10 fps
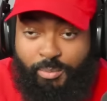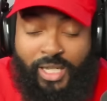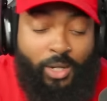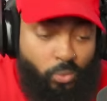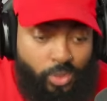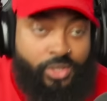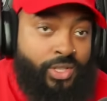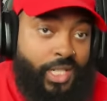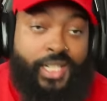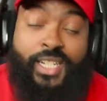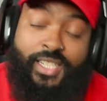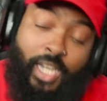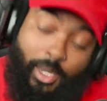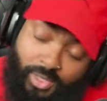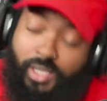But I will say this, and
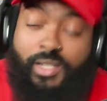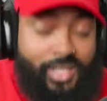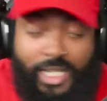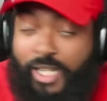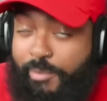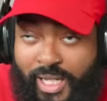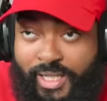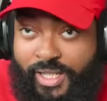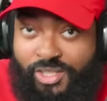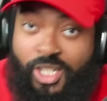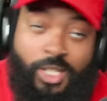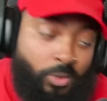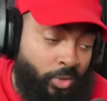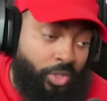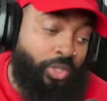I'm going to stand by this.
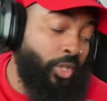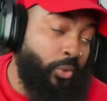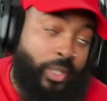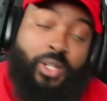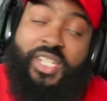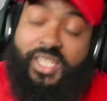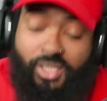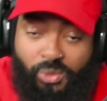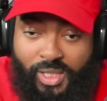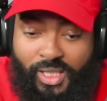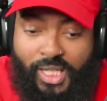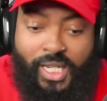Well, you can agree or disagree.